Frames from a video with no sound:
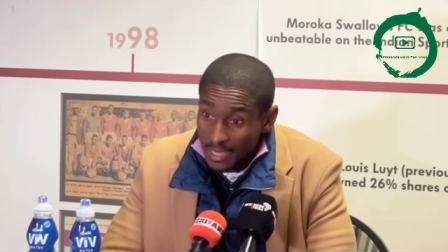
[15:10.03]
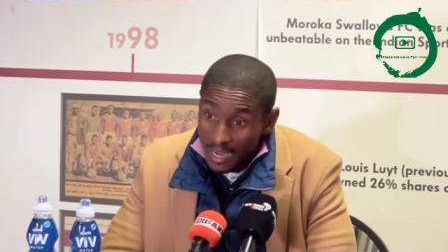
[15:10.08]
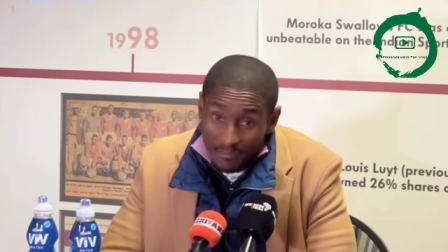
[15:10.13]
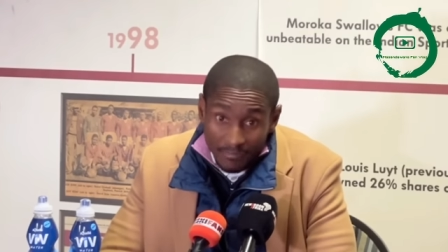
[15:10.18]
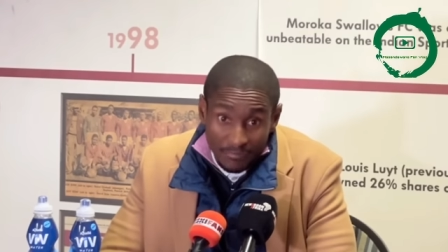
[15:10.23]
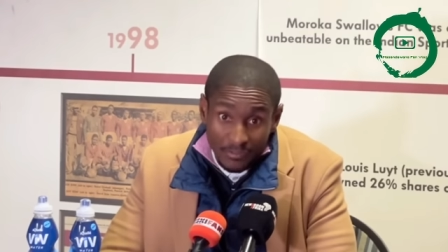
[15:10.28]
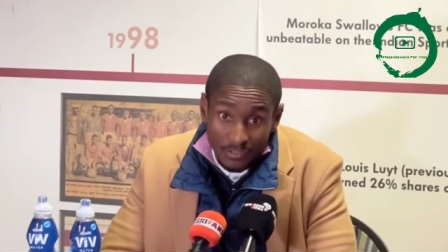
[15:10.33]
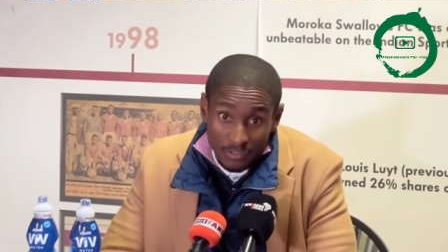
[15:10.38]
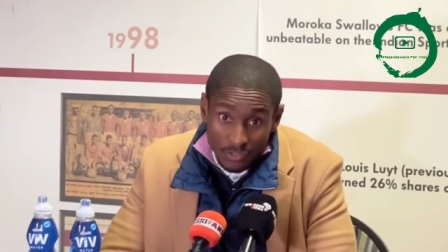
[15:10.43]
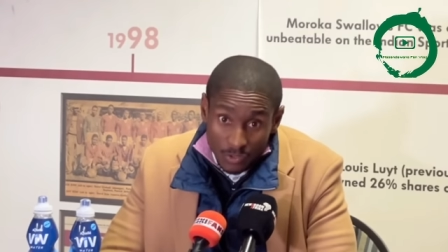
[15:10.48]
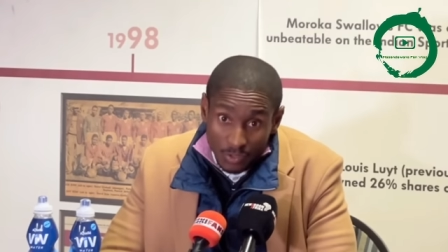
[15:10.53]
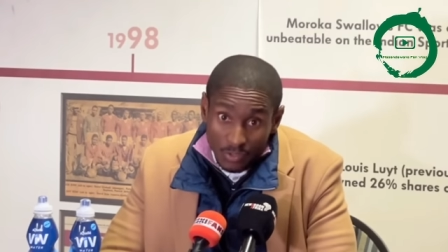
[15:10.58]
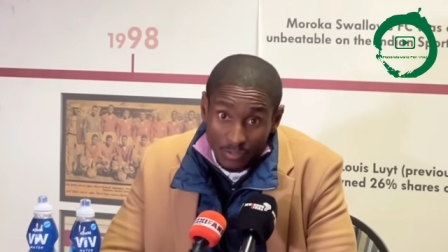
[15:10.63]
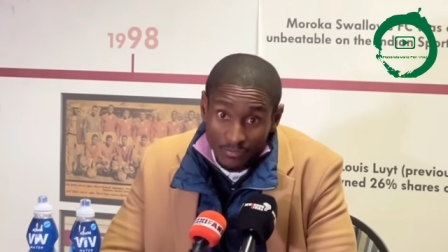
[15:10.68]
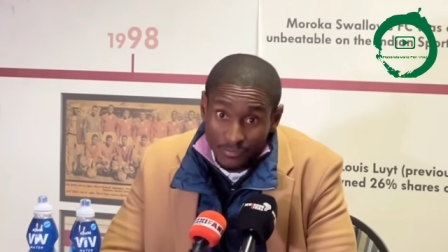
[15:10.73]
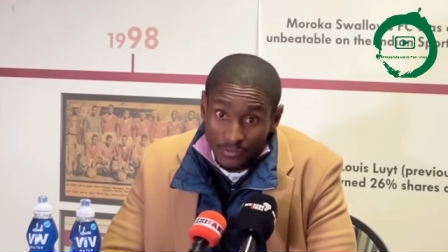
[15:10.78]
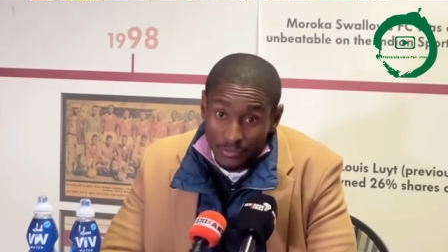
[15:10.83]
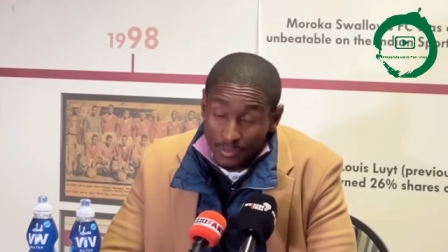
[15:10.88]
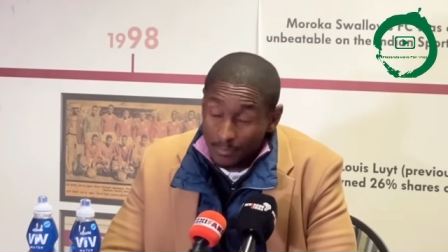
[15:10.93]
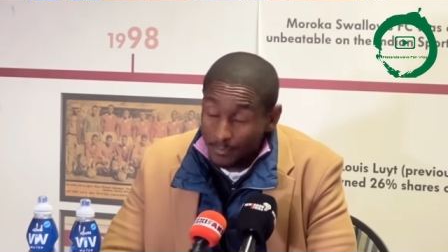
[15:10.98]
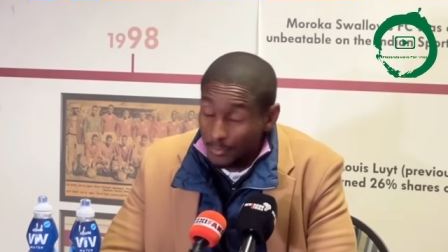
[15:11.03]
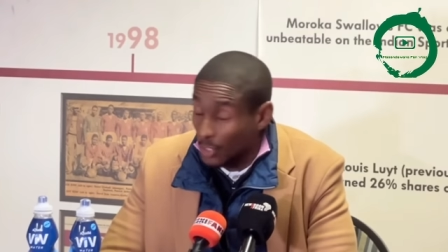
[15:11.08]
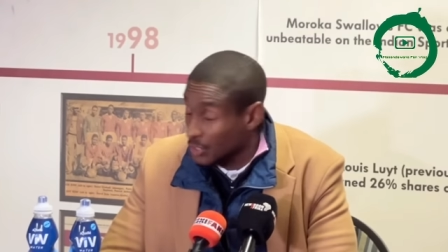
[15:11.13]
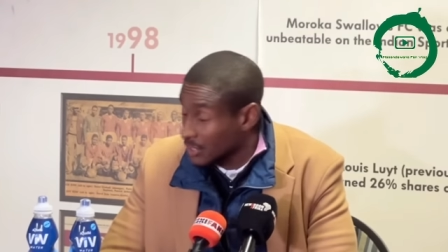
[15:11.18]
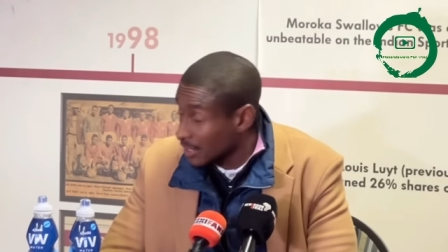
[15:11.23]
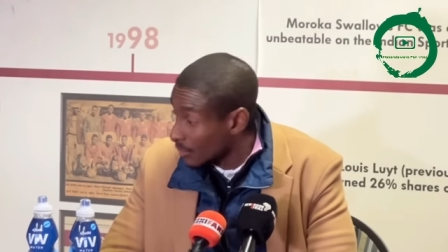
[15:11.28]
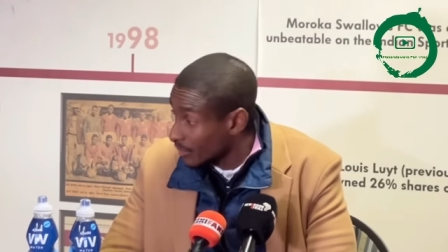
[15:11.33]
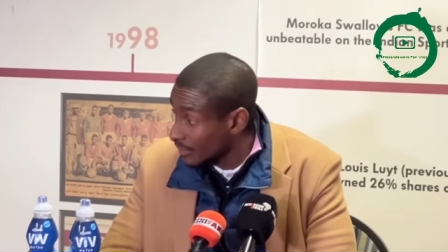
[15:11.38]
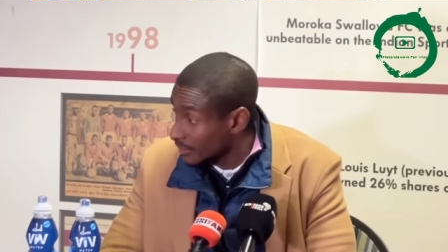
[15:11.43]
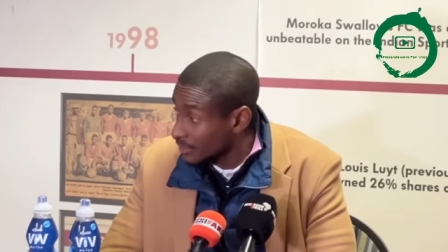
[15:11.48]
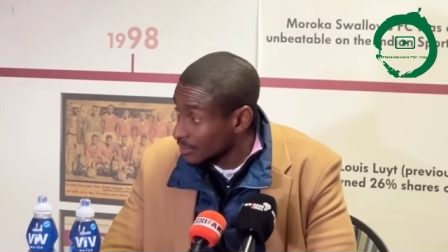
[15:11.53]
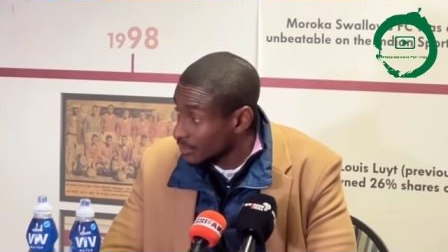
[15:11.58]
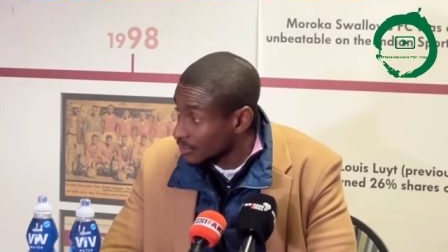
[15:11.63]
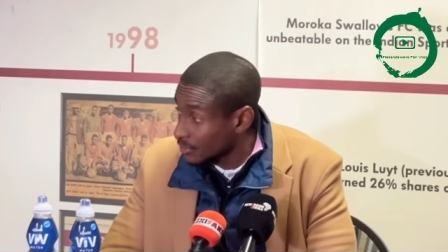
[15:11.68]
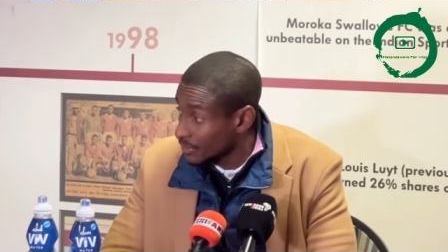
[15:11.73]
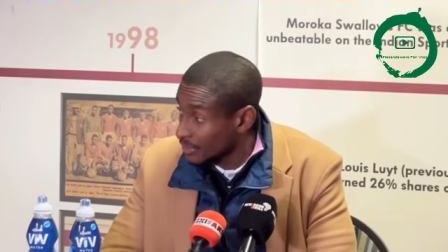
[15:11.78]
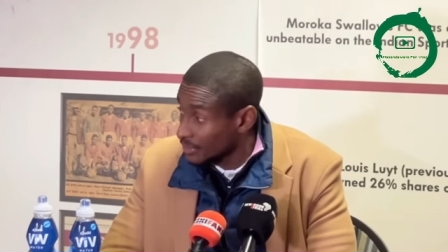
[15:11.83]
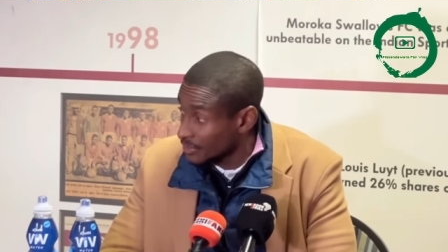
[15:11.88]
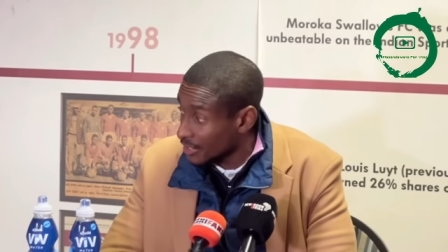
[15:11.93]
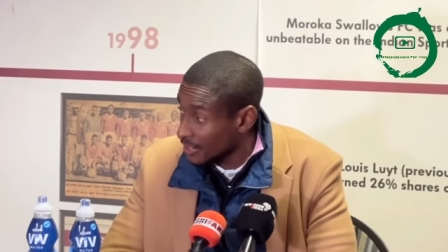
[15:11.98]
I feel sorry for them because I went into
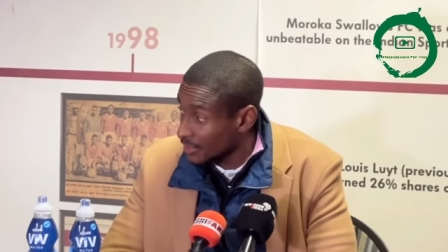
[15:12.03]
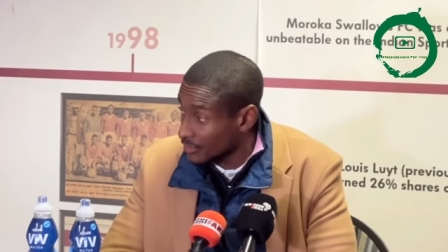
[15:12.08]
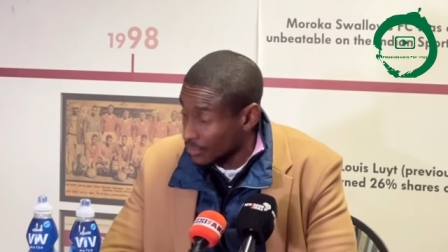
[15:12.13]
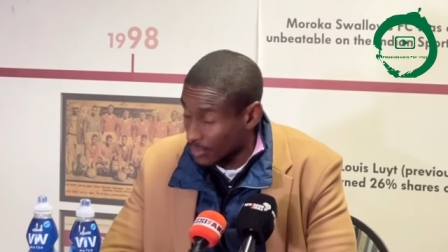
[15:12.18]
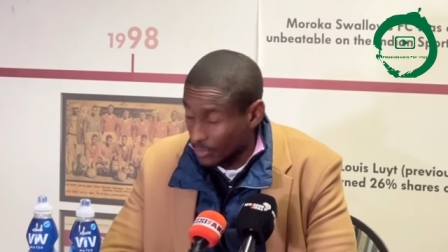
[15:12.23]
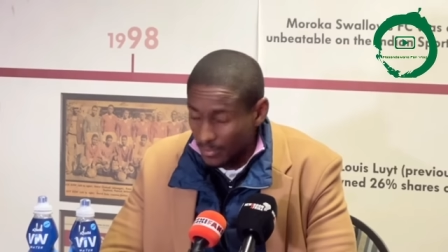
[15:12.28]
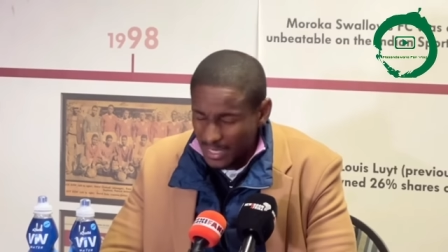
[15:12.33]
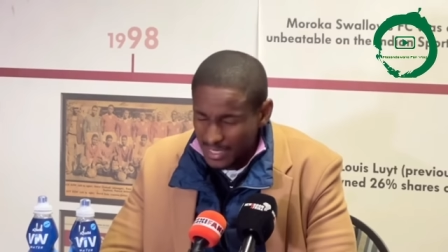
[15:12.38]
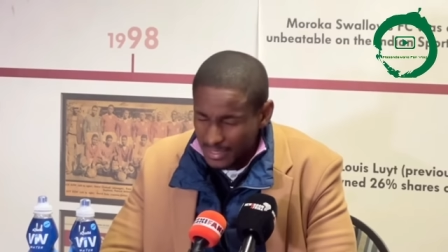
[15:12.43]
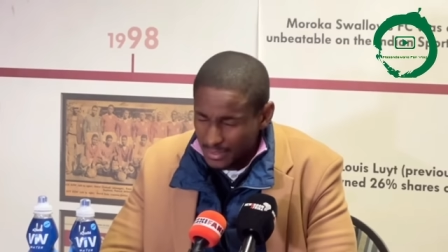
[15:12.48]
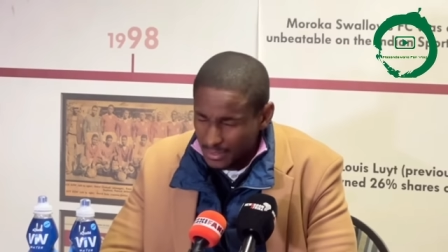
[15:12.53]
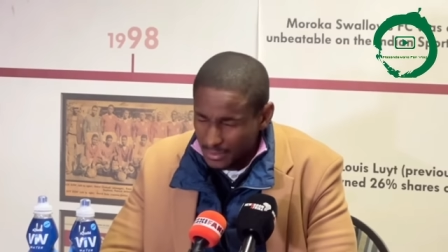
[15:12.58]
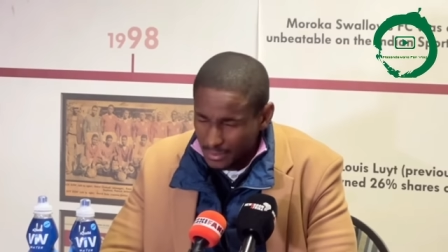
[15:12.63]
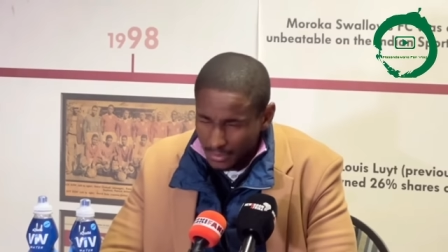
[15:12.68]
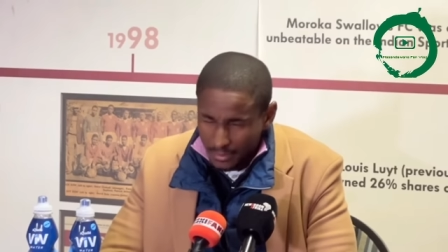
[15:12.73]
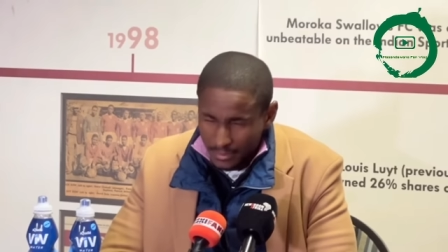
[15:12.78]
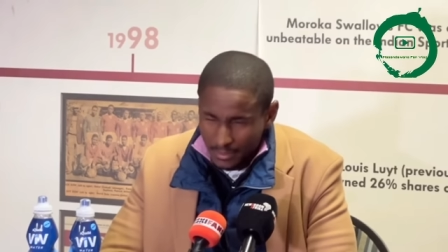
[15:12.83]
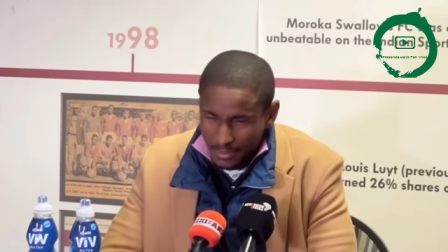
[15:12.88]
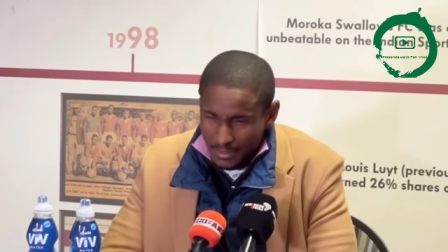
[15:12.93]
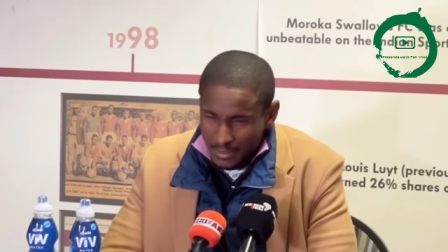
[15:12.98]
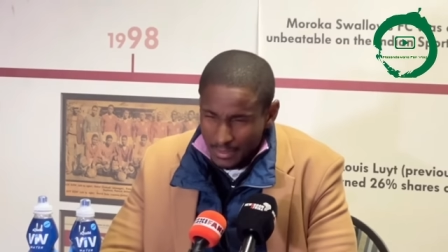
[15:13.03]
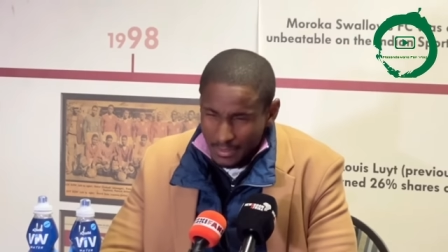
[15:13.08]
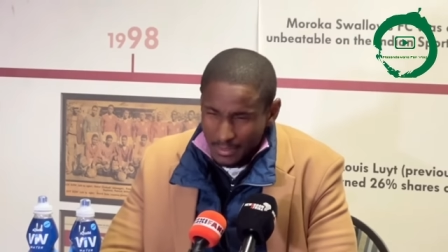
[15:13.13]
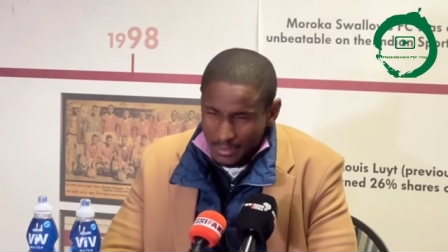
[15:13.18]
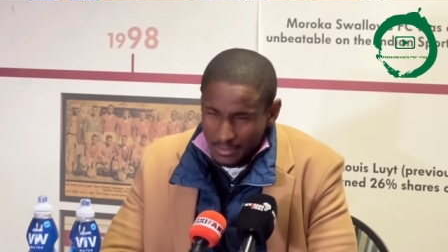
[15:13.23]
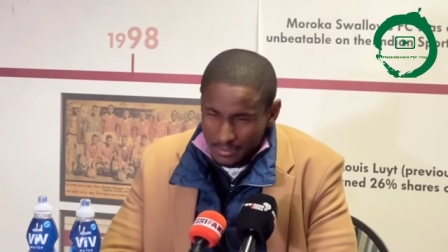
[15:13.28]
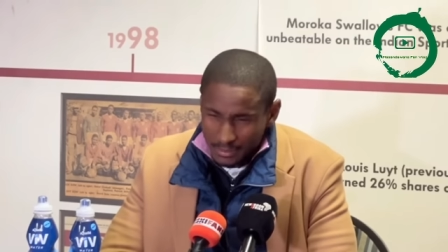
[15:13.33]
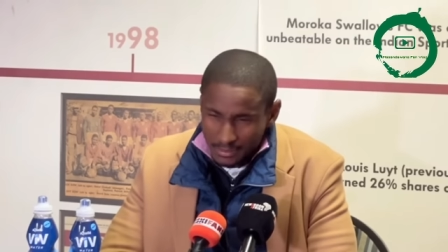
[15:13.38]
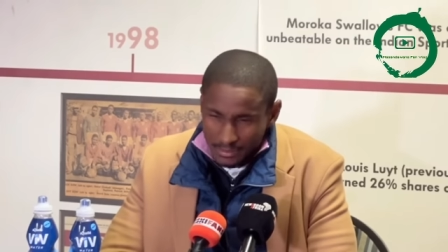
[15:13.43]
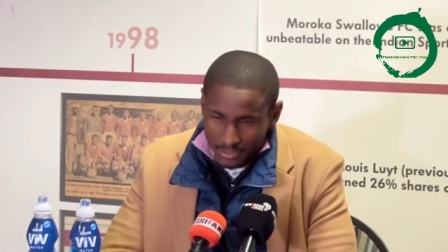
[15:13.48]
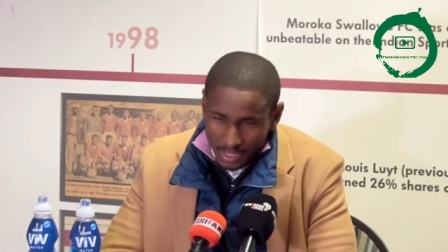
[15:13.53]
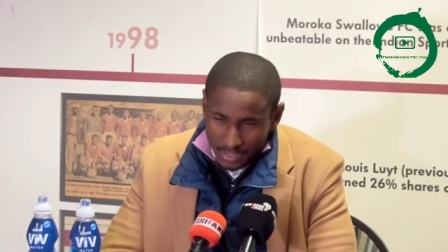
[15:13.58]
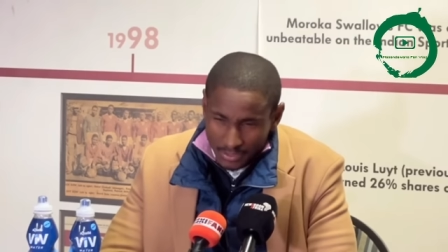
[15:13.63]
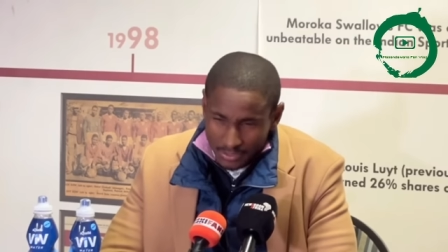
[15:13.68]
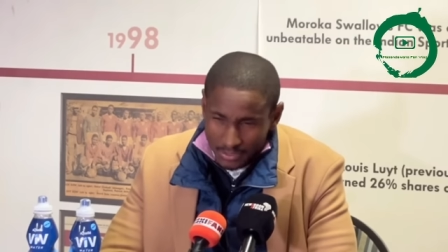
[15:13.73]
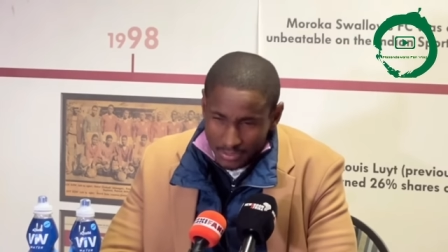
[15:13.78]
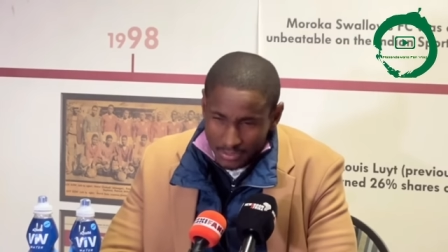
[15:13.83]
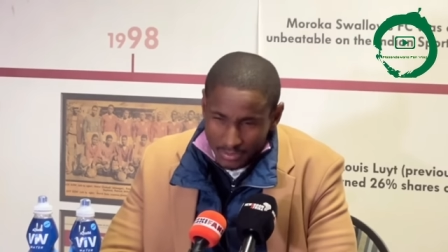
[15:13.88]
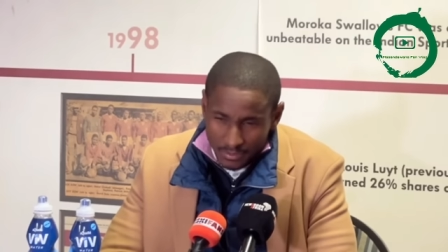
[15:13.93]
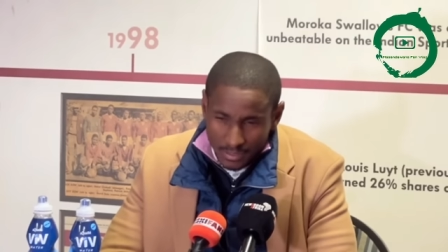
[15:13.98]
the change room. I see
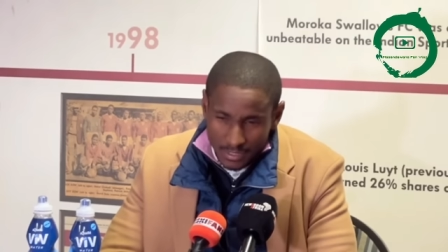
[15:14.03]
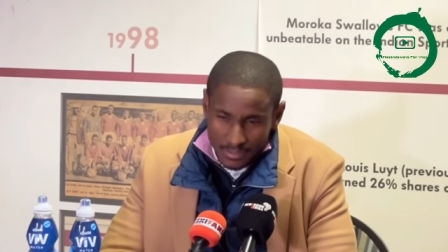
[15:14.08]
dejection.